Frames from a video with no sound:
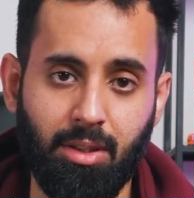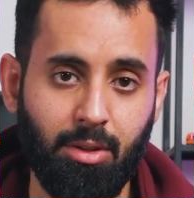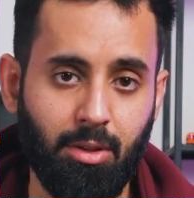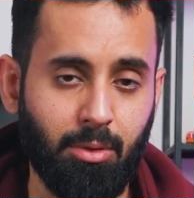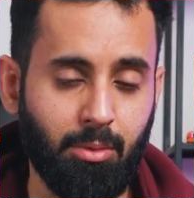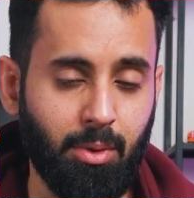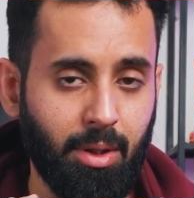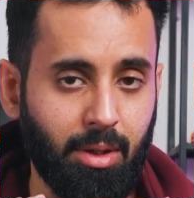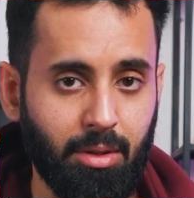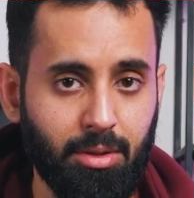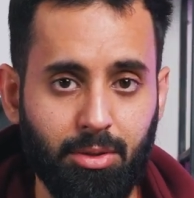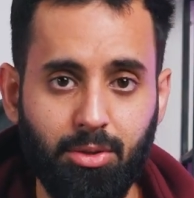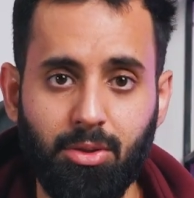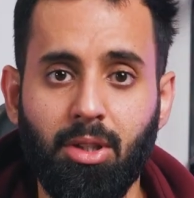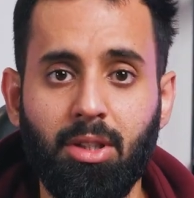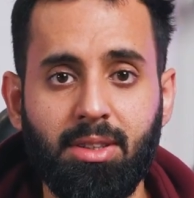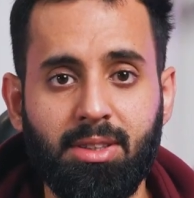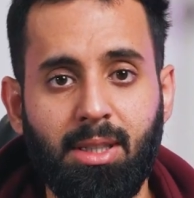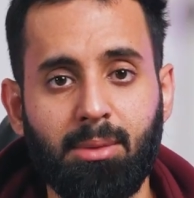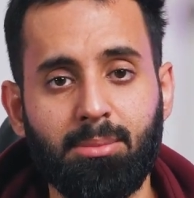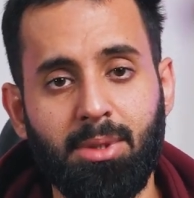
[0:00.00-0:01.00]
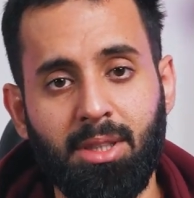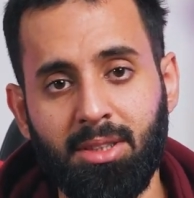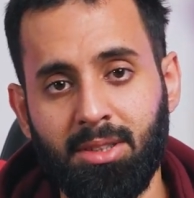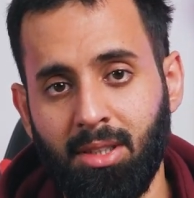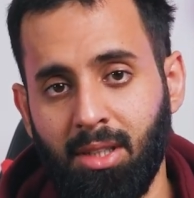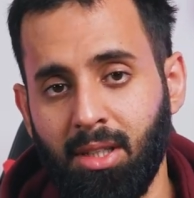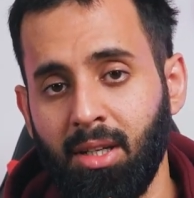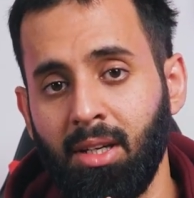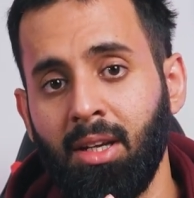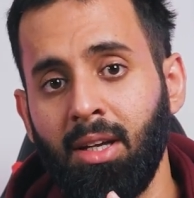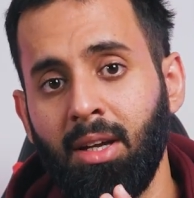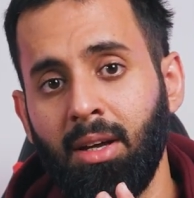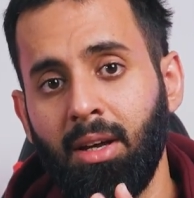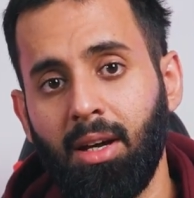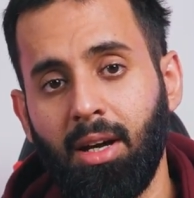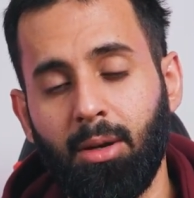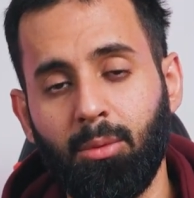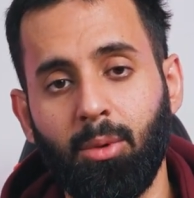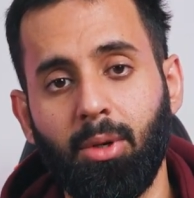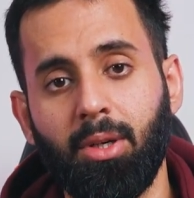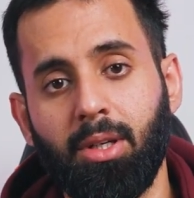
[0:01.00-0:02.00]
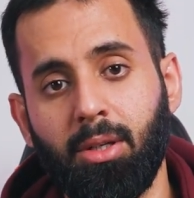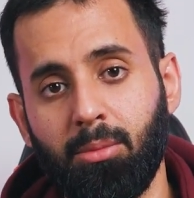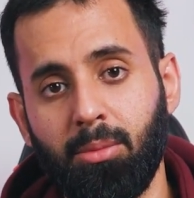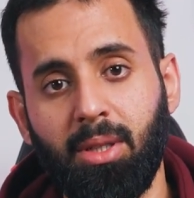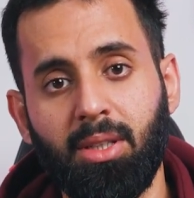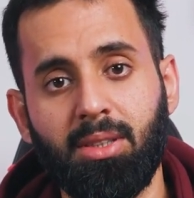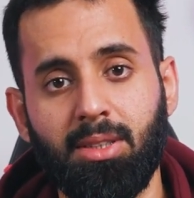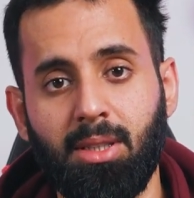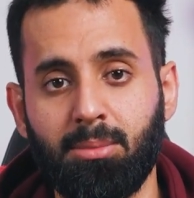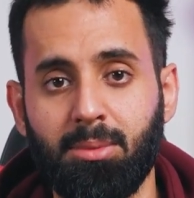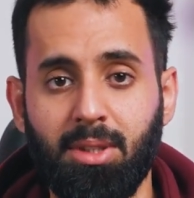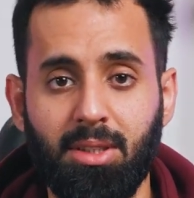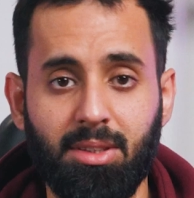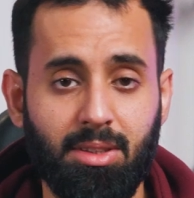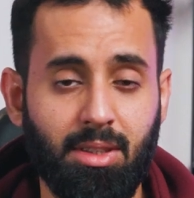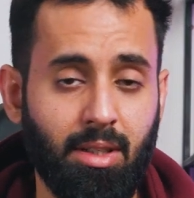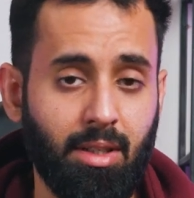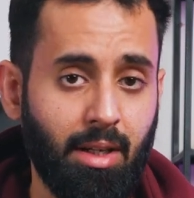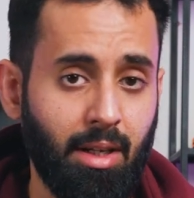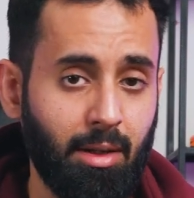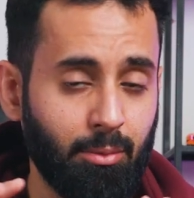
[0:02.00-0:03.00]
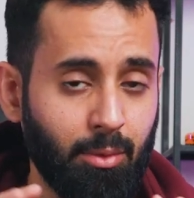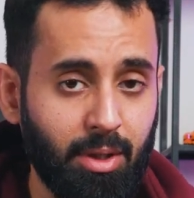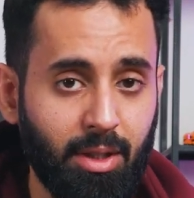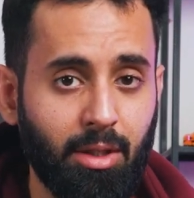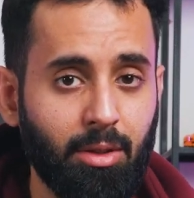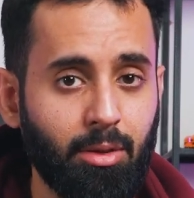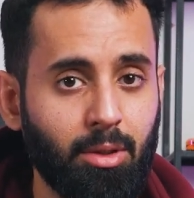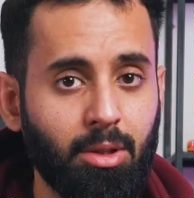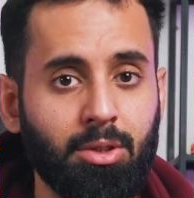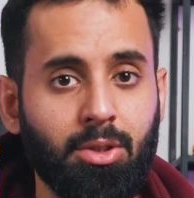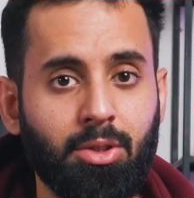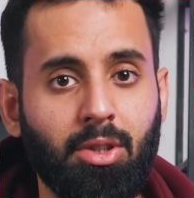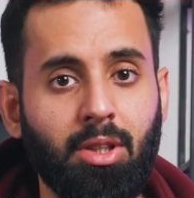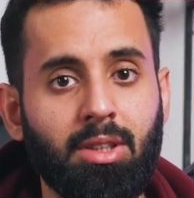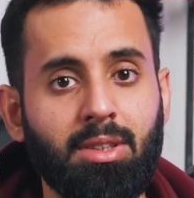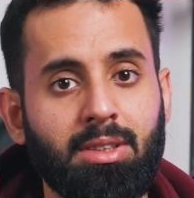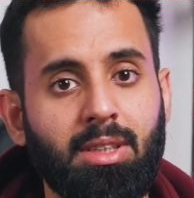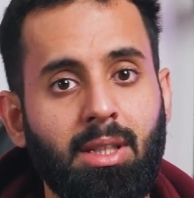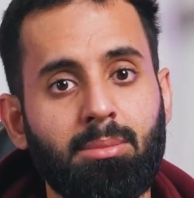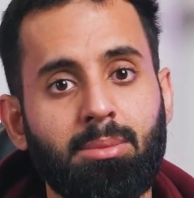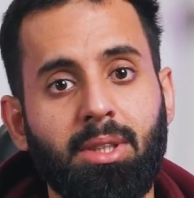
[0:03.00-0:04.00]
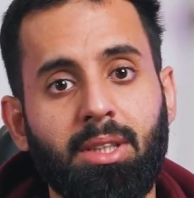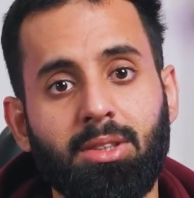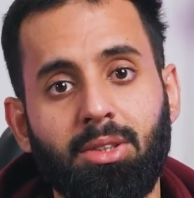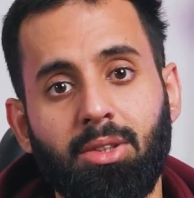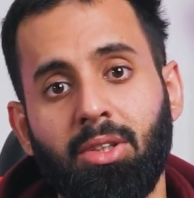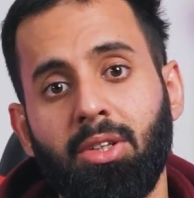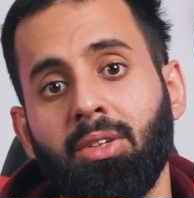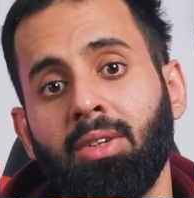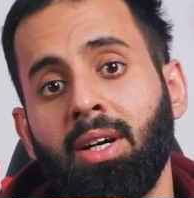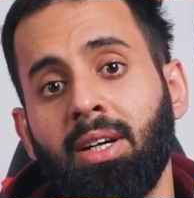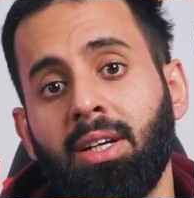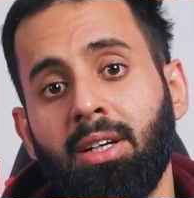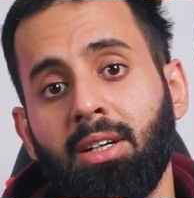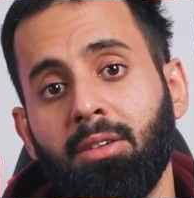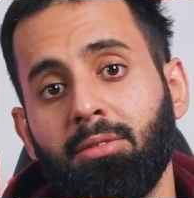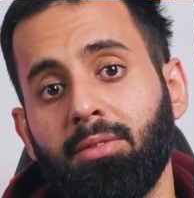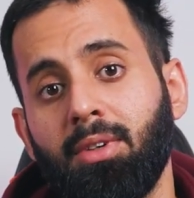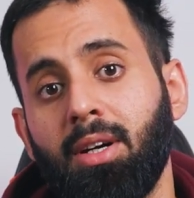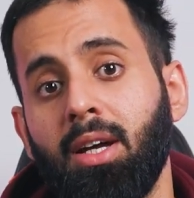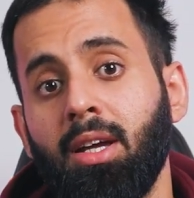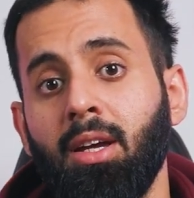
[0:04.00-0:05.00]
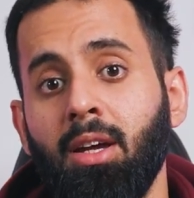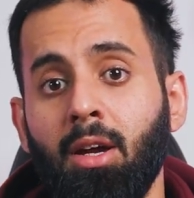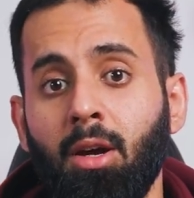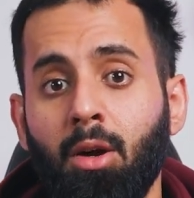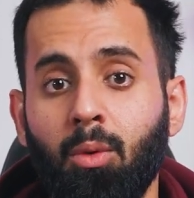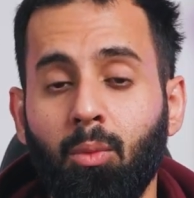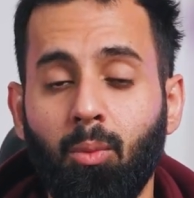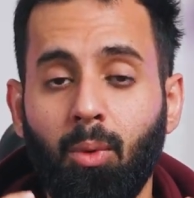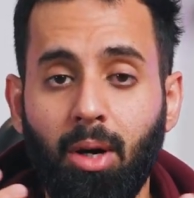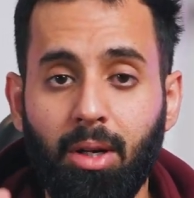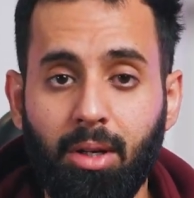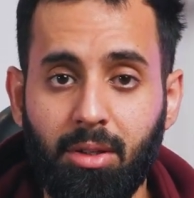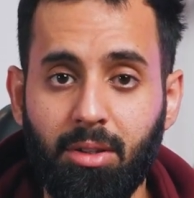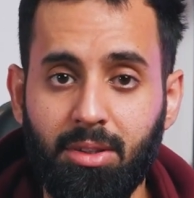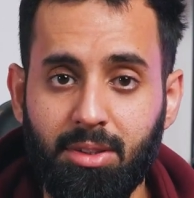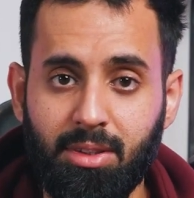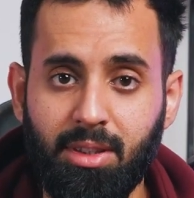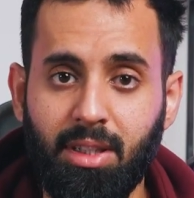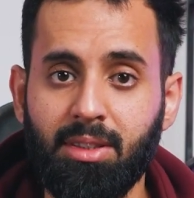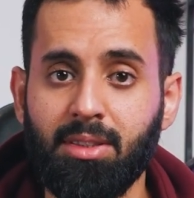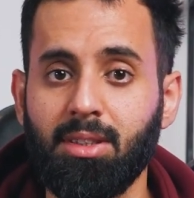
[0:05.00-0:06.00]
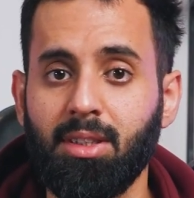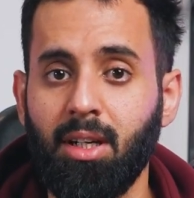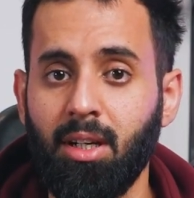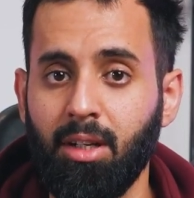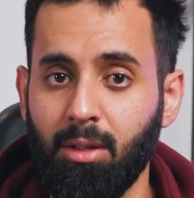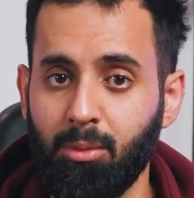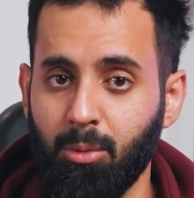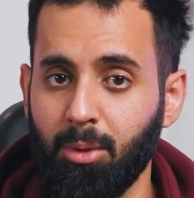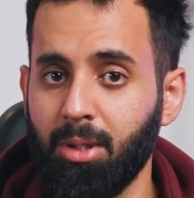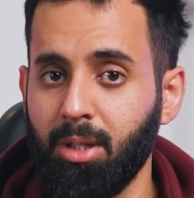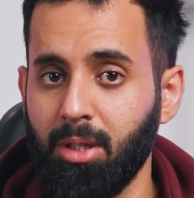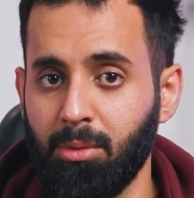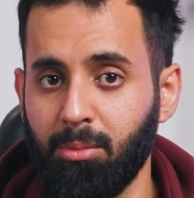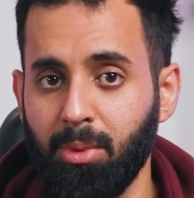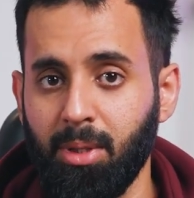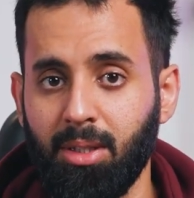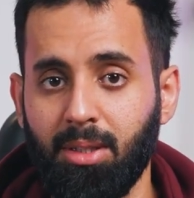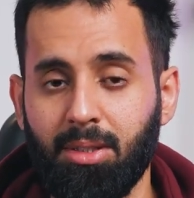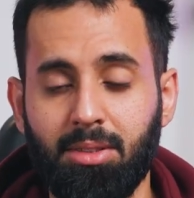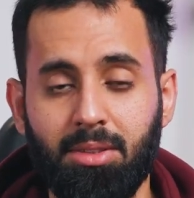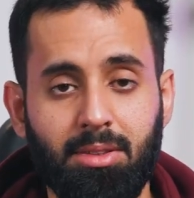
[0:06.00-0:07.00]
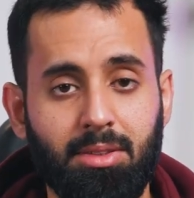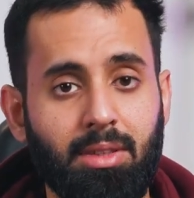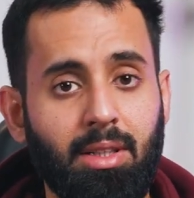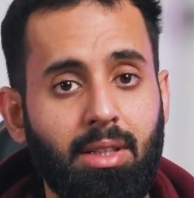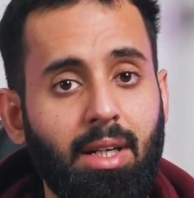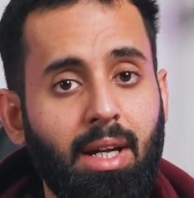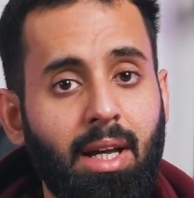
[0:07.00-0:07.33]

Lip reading: You know, what your strong subjects are and what your weak subjects are. And within those strong subjects, you need to identify what your strengths are and what your weaknesses are.